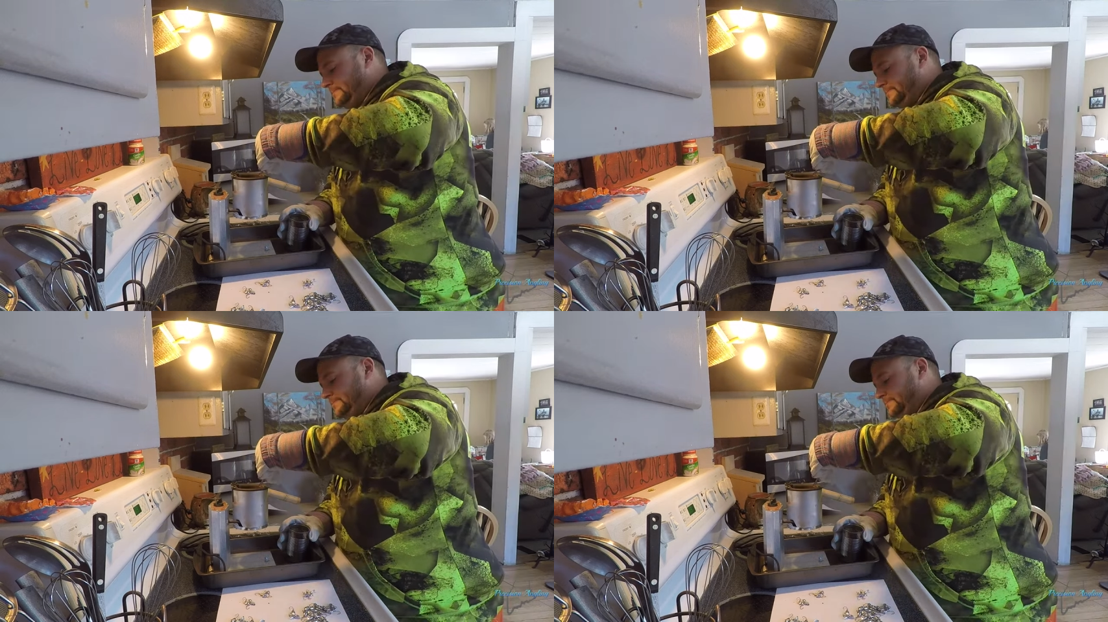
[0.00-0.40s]

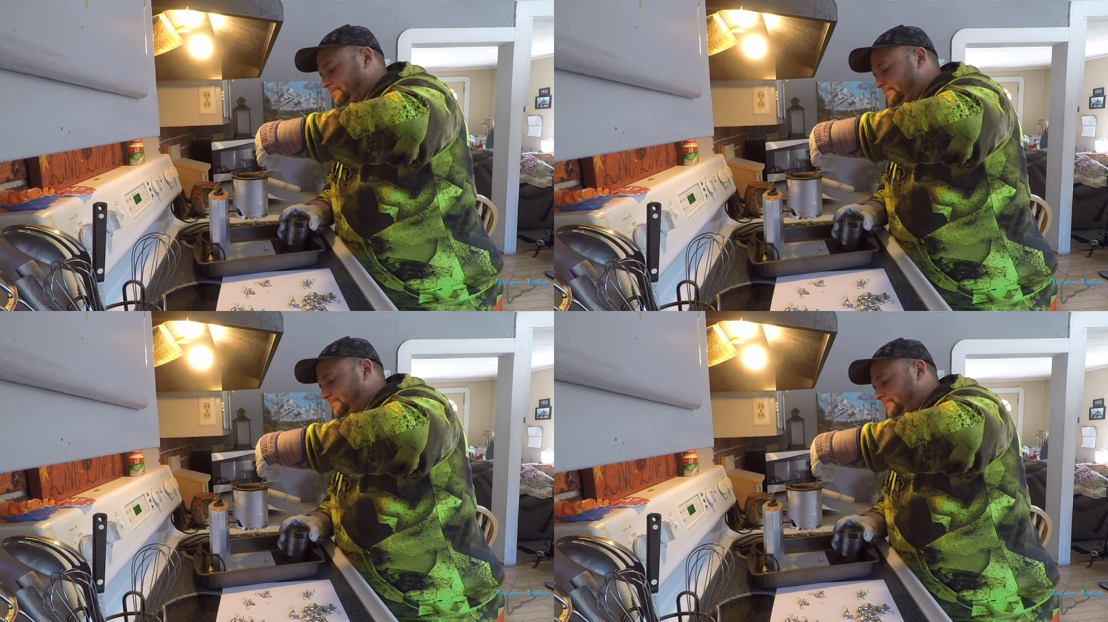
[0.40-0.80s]

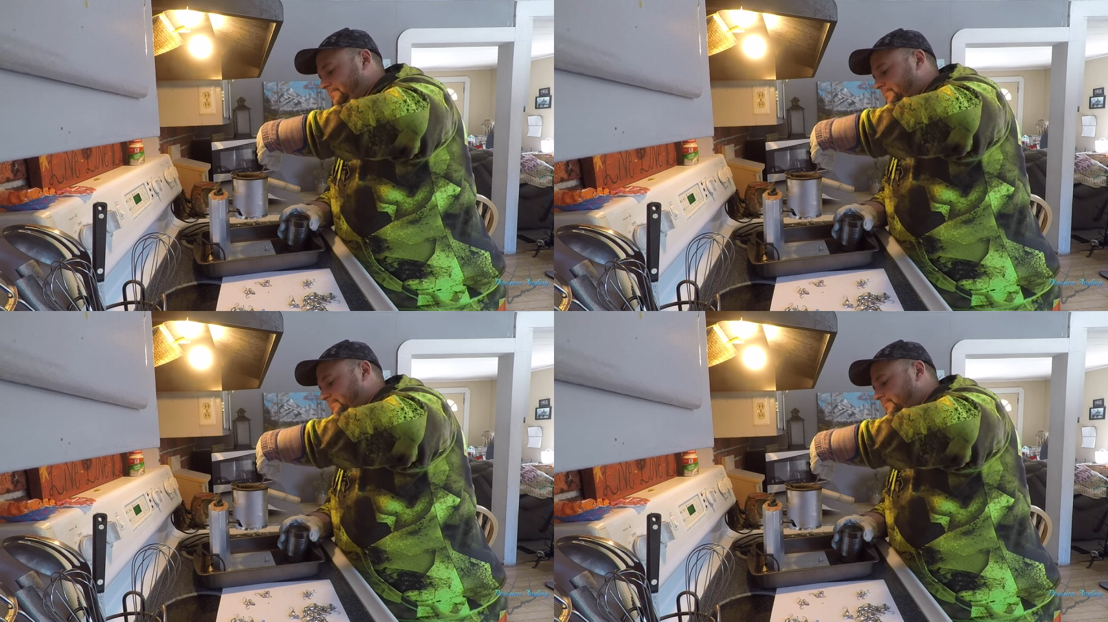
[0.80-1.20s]

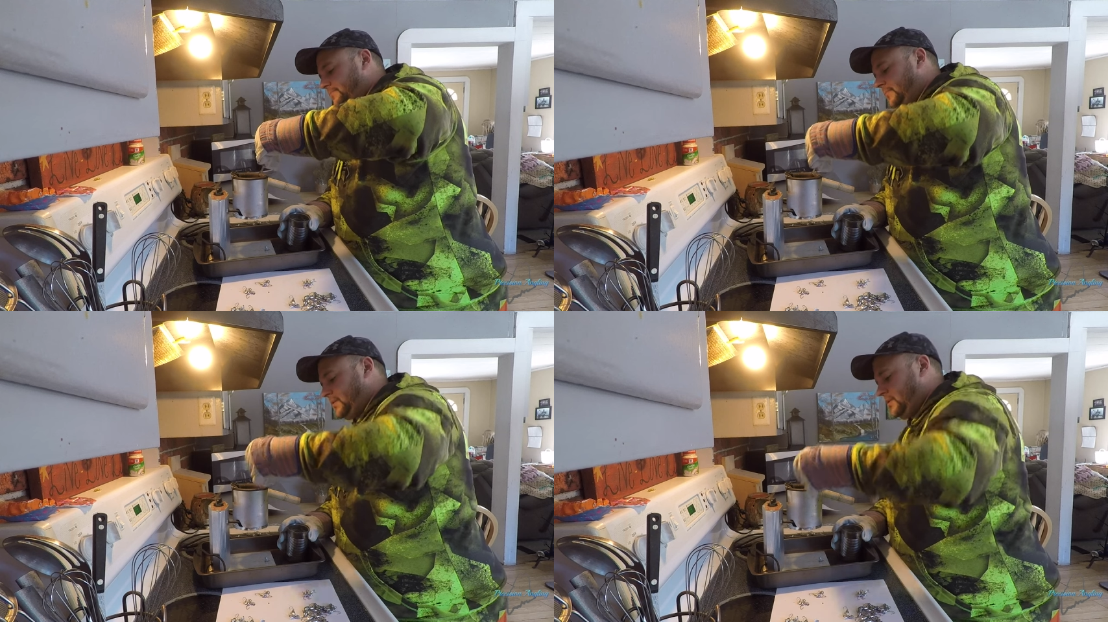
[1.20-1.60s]

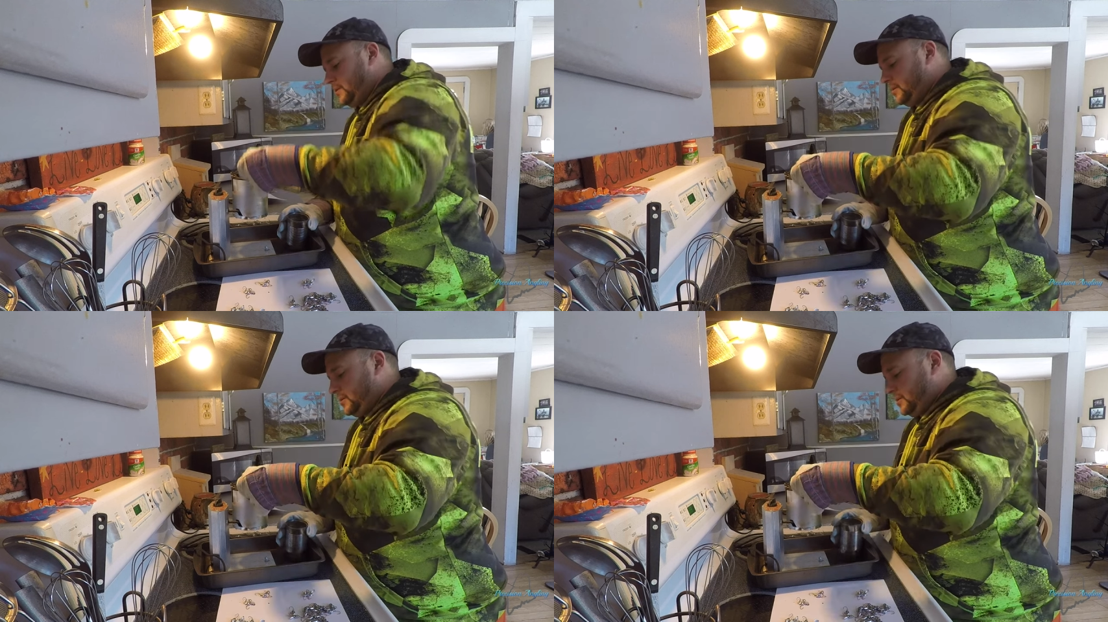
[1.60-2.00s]

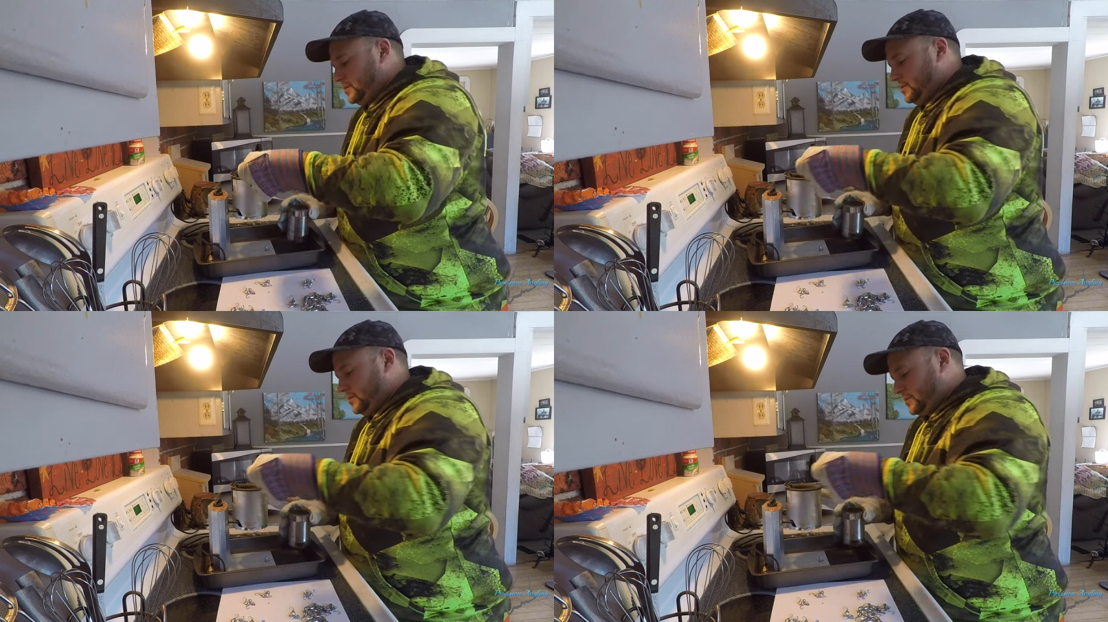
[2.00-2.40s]

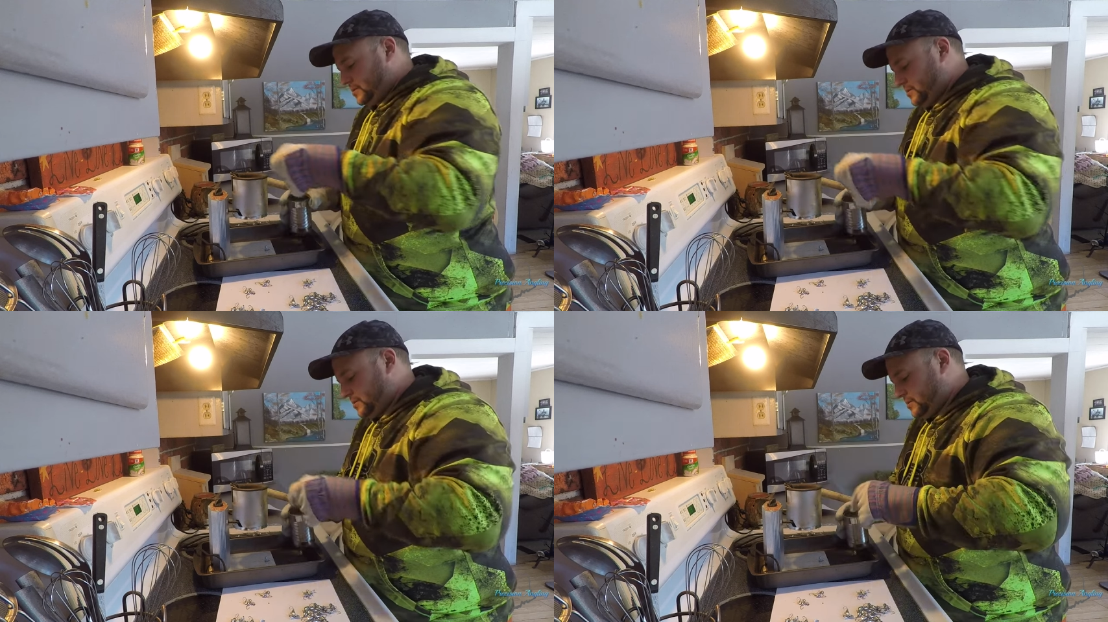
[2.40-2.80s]

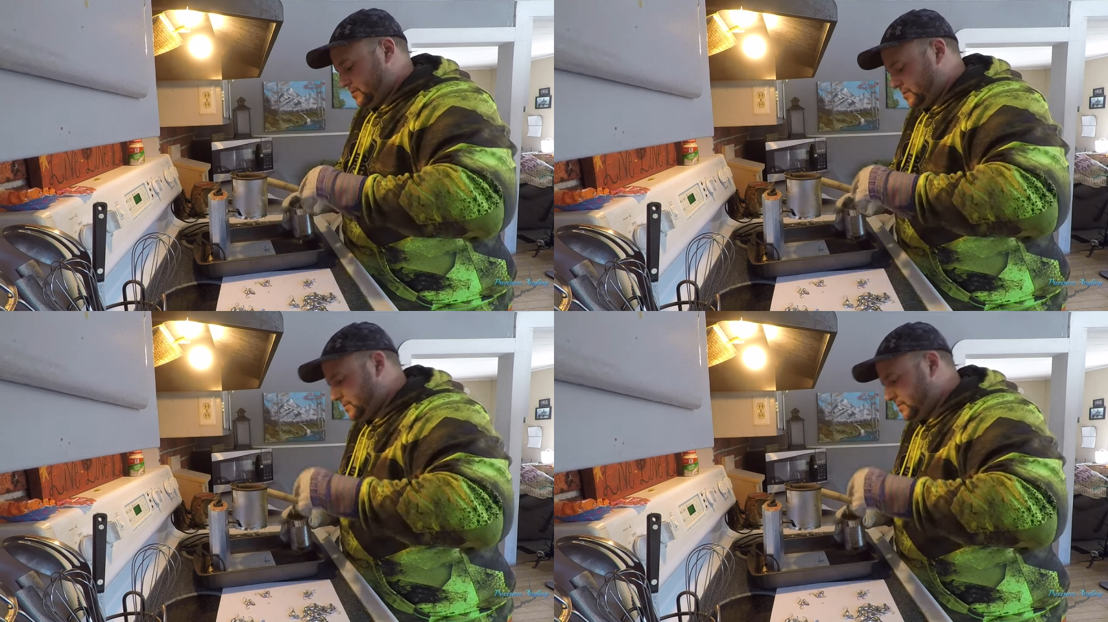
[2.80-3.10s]
(silence)